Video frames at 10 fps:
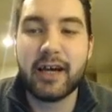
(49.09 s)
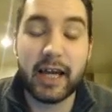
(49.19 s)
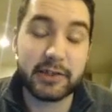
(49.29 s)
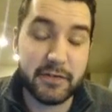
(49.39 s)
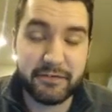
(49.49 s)

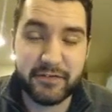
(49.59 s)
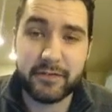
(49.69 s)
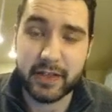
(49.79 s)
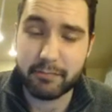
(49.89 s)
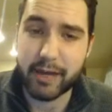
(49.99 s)
actually
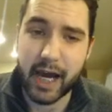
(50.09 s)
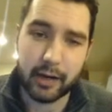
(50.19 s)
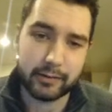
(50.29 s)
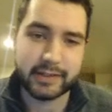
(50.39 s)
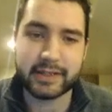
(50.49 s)
15
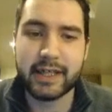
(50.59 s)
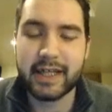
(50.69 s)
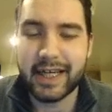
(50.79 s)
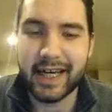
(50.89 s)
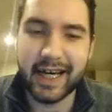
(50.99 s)
pounds
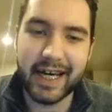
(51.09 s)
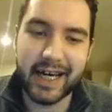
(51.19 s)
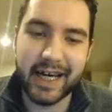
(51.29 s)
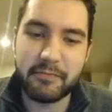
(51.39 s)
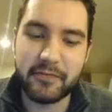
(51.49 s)

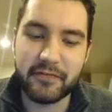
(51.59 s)
um,